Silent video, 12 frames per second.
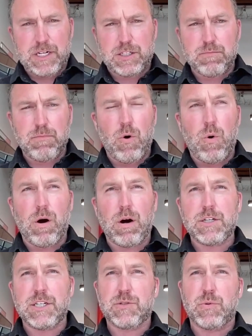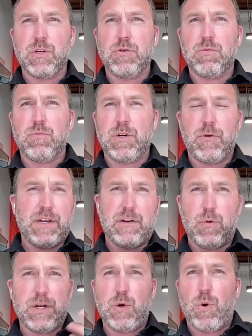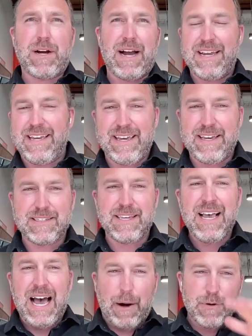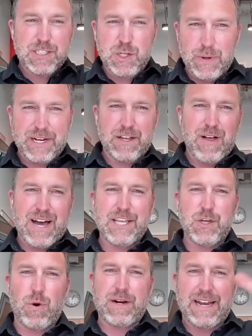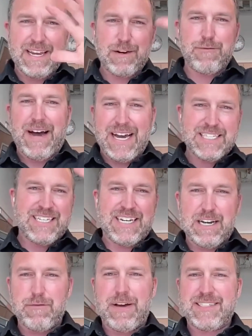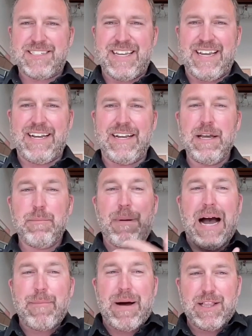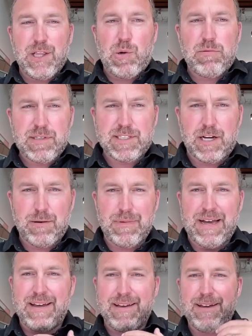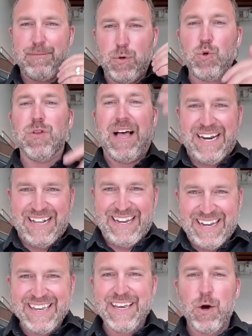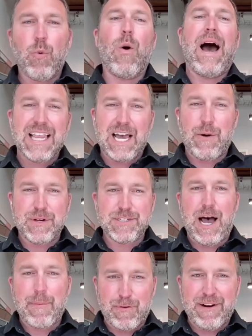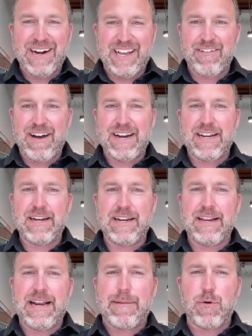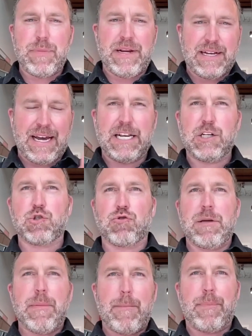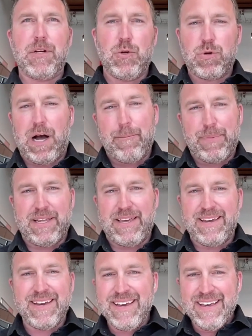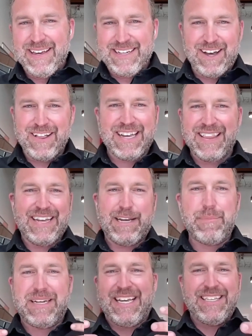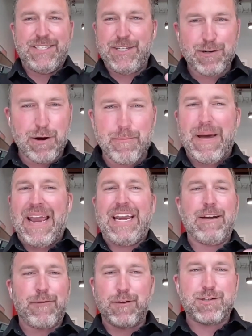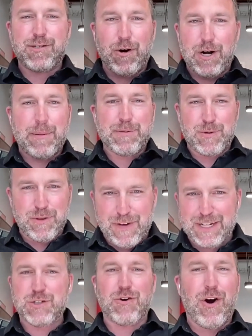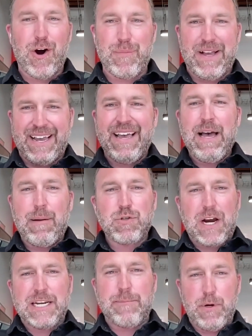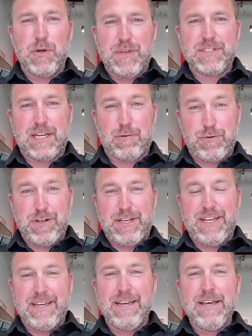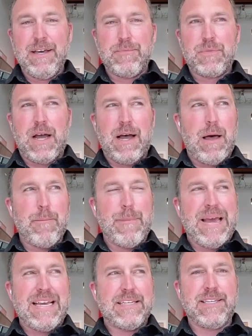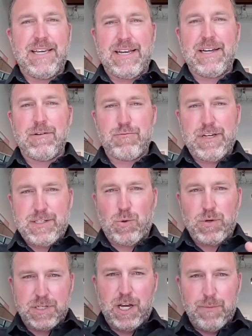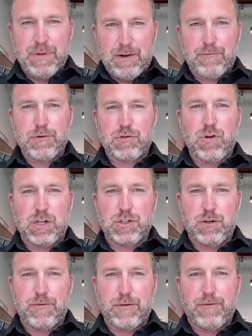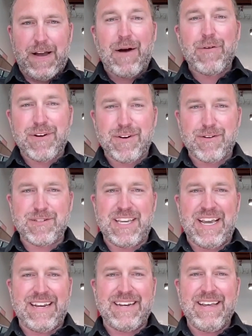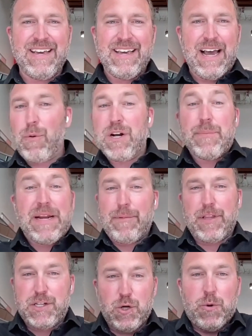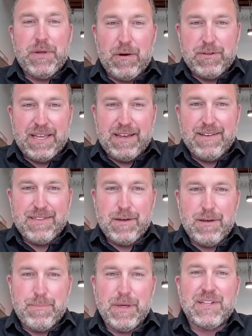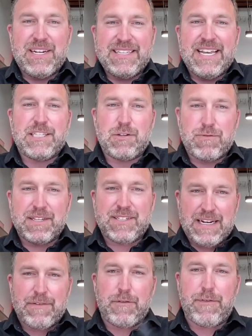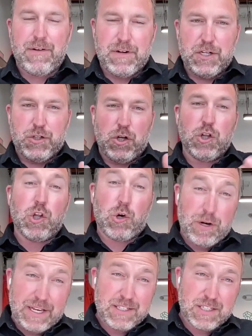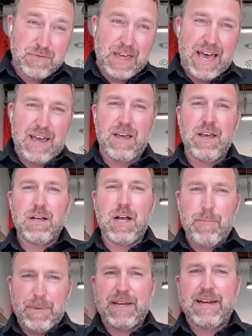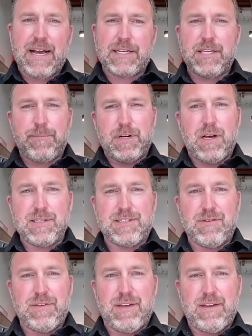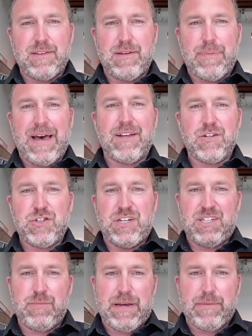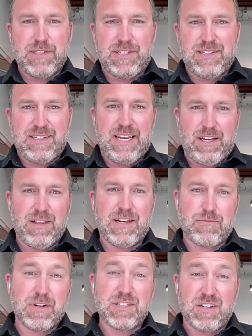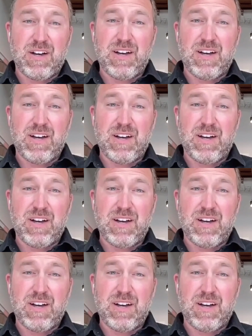much more. Just when you think of what York IE is, I was doing a lot of York IE advising and investing by my lonesome, moonlighting while I was operating, right? And it enabled me to kind of dream up a new company, kind of like a McKinsey or a Bain for startups with a venture arm. Like I'm trying to build this like really amazing resource hub and infrastructure for founders. And I wouldn't have been able to do it without the ability to take the risk and have the foundational learnings of that company and exit, but also the balance sheet to be able to take a lot of risk